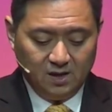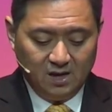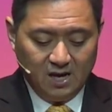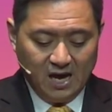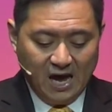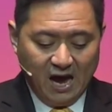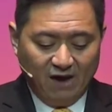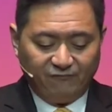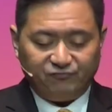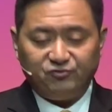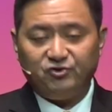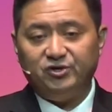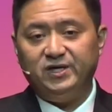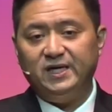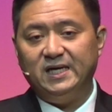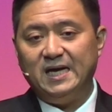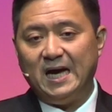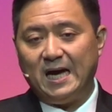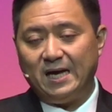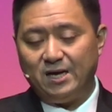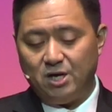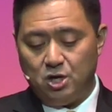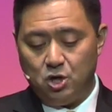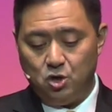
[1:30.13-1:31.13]
After he
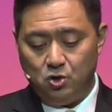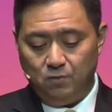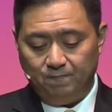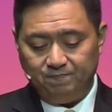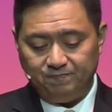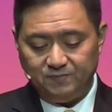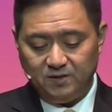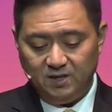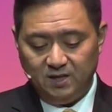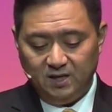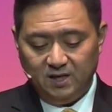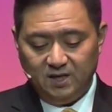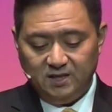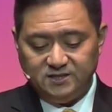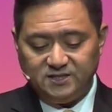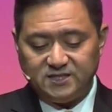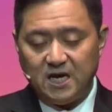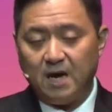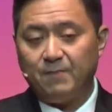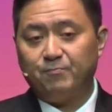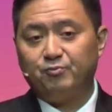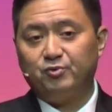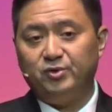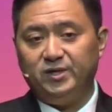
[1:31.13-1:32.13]
got home,
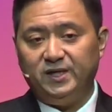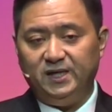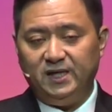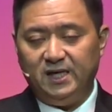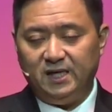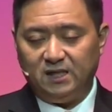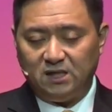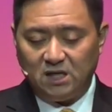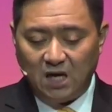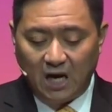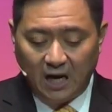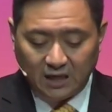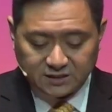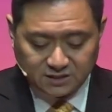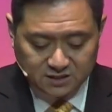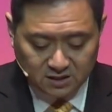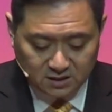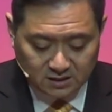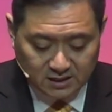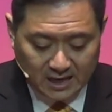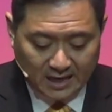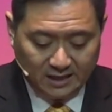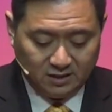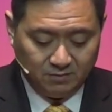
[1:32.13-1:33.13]
Zamperini had
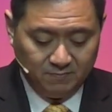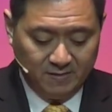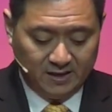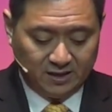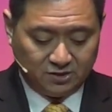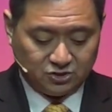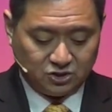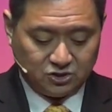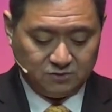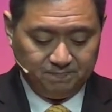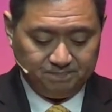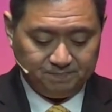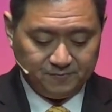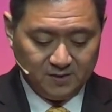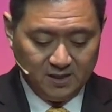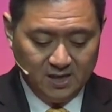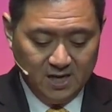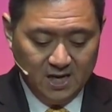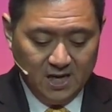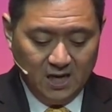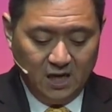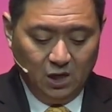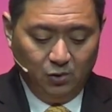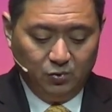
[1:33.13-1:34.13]
constant nightmares.
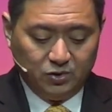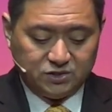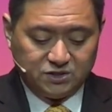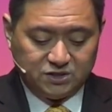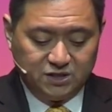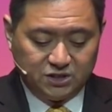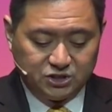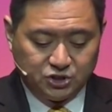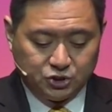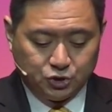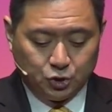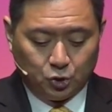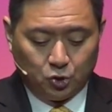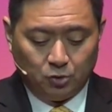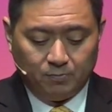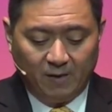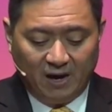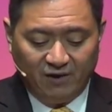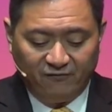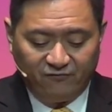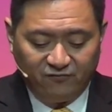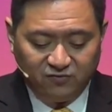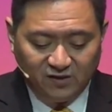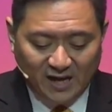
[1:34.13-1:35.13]
He was disturbed
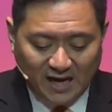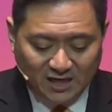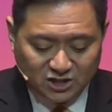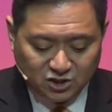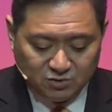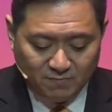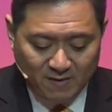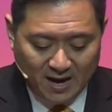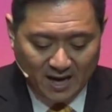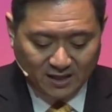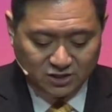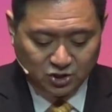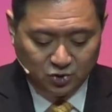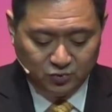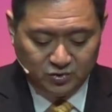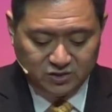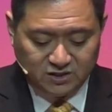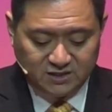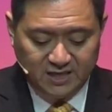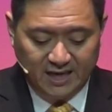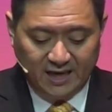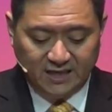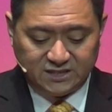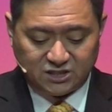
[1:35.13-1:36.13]
by flashbacks to his
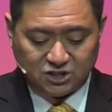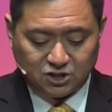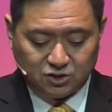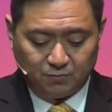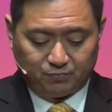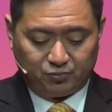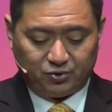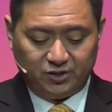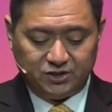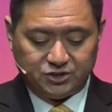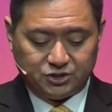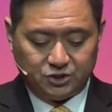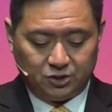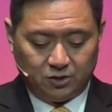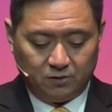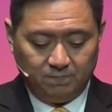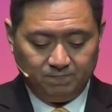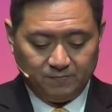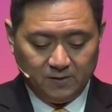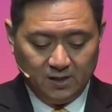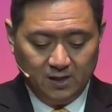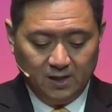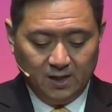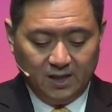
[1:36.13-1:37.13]
days as a prisoner
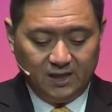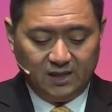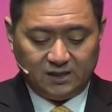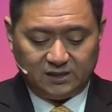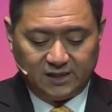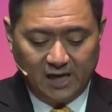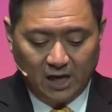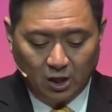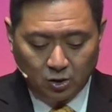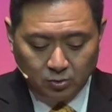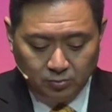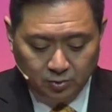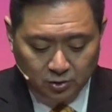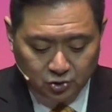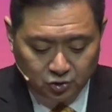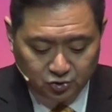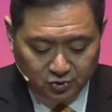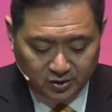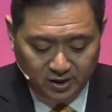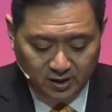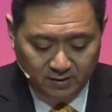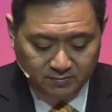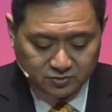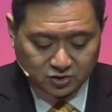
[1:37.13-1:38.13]
and had terrible
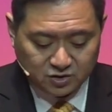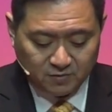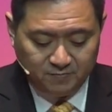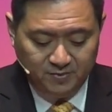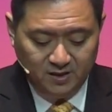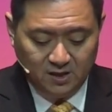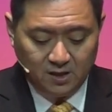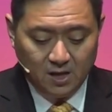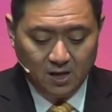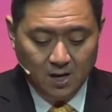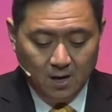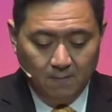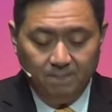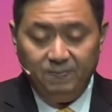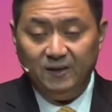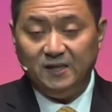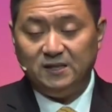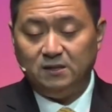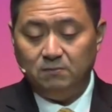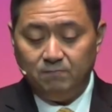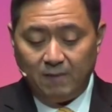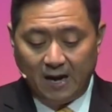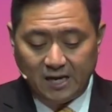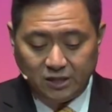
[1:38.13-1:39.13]
dreams of being
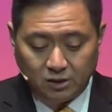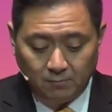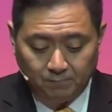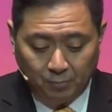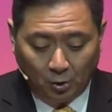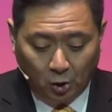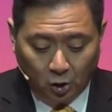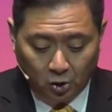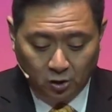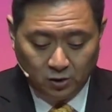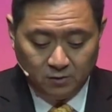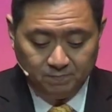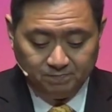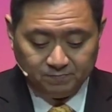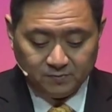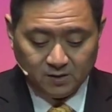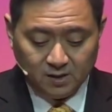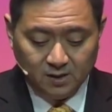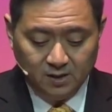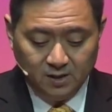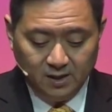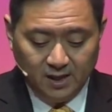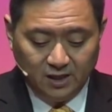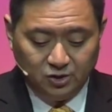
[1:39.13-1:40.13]
beaten by the bird
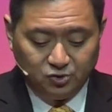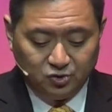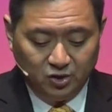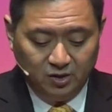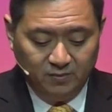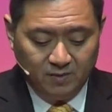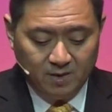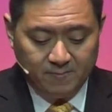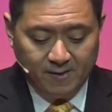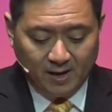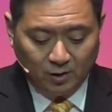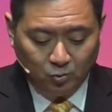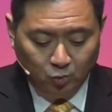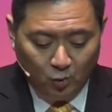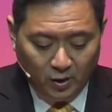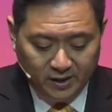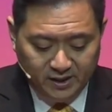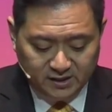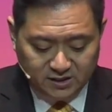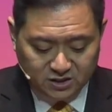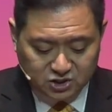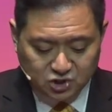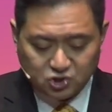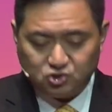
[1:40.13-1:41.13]
and dreaming about
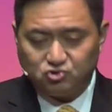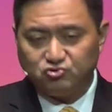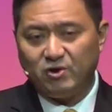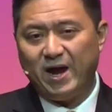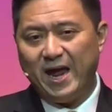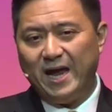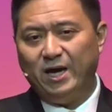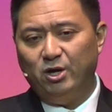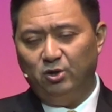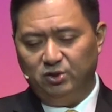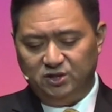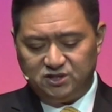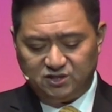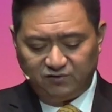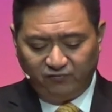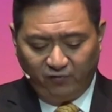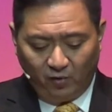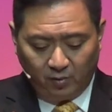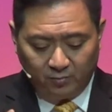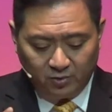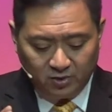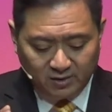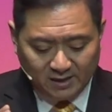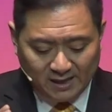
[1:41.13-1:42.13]
wanting to strangle his
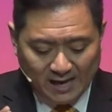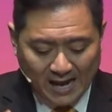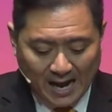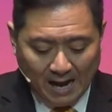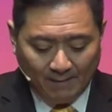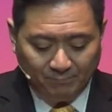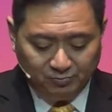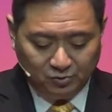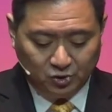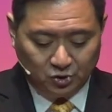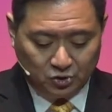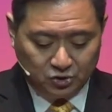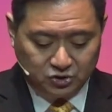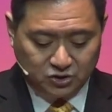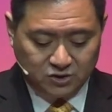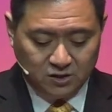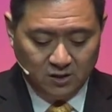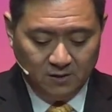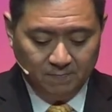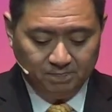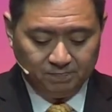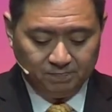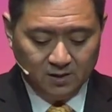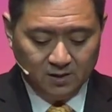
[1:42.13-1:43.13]
former captors
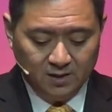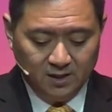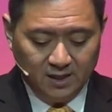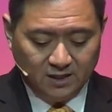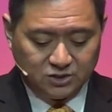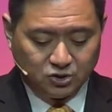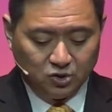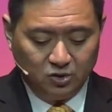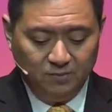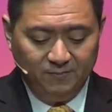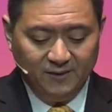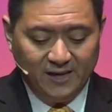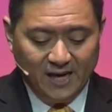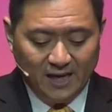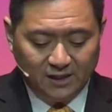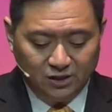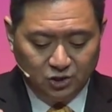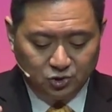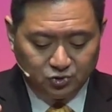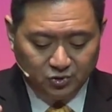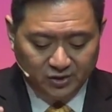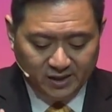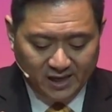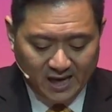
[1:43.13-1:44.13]
and so he began to
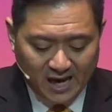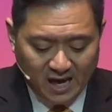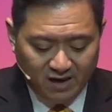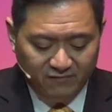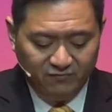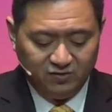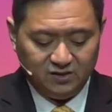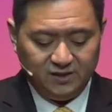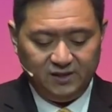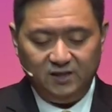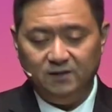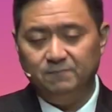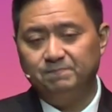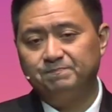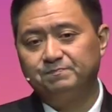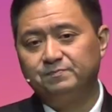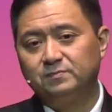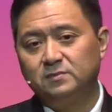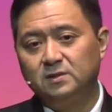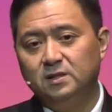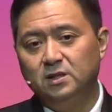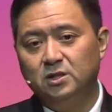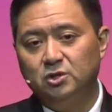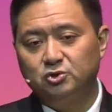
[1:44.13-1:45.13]
drink heavily,
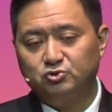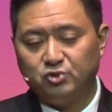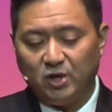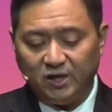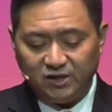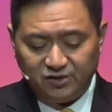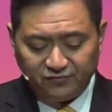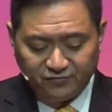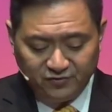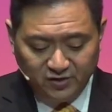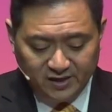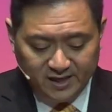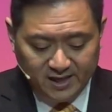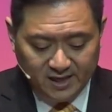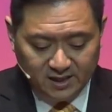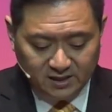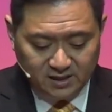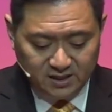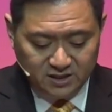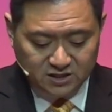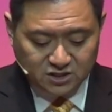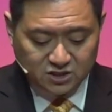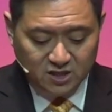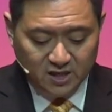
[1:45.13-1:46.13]
trying to forget
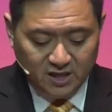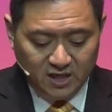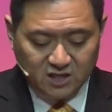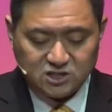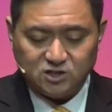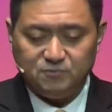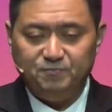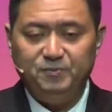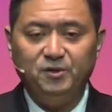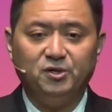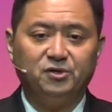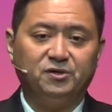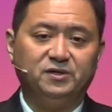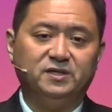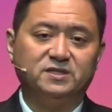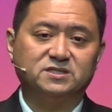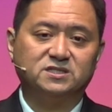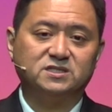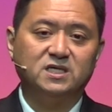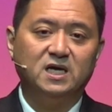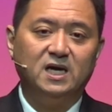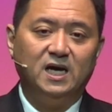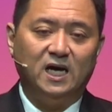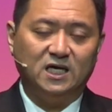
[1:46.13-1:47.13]
his
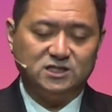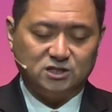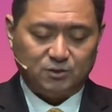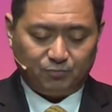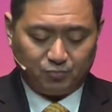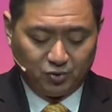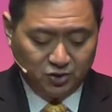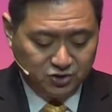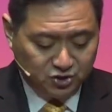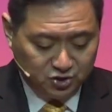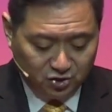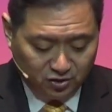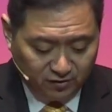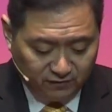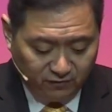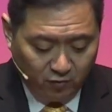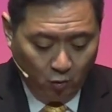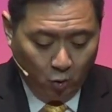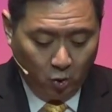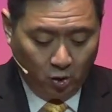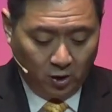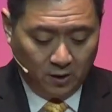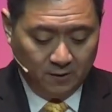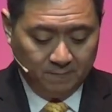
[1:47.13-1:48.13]
experience as a prisoner of
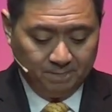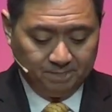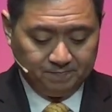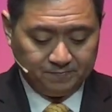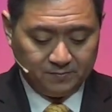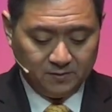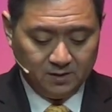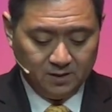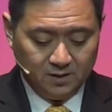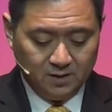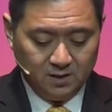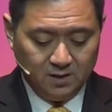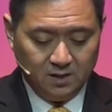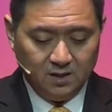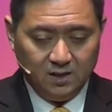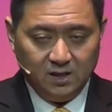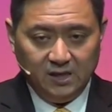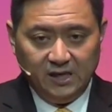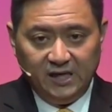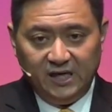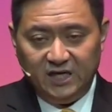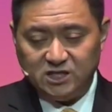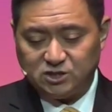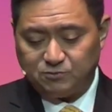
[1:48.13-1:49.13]
war.
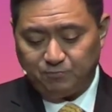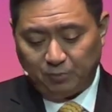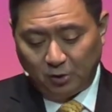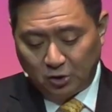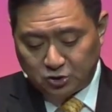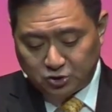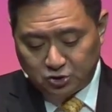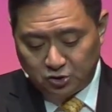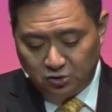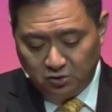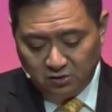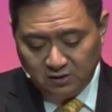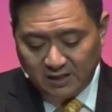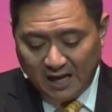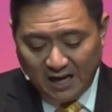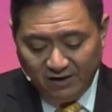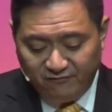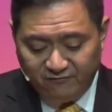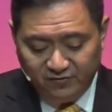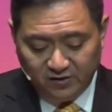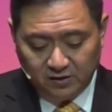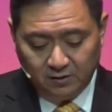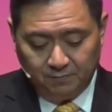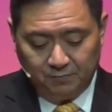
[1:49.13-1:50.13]
His personal
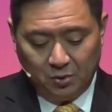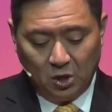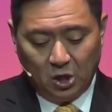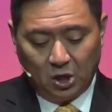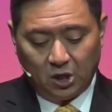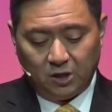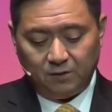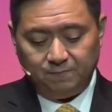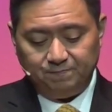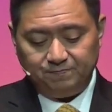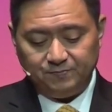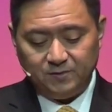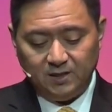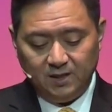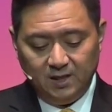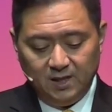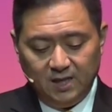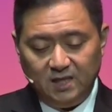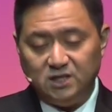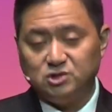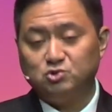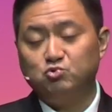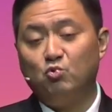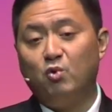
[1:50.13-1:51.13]
life fell apart,
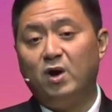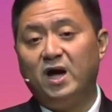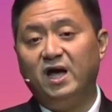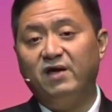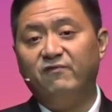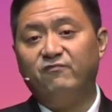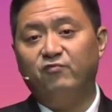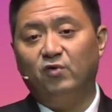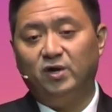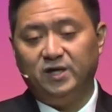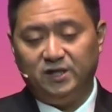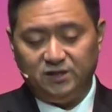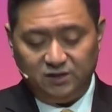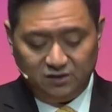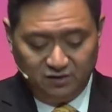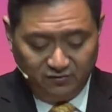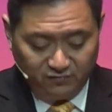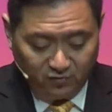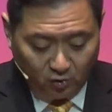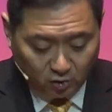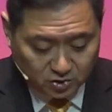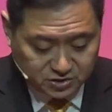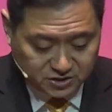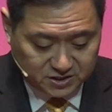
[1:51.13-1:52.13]
and his wife wanted to
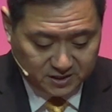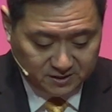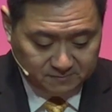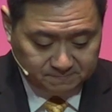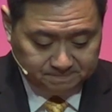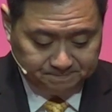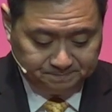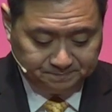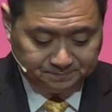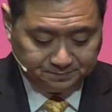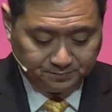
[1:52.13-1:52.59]
divorce him.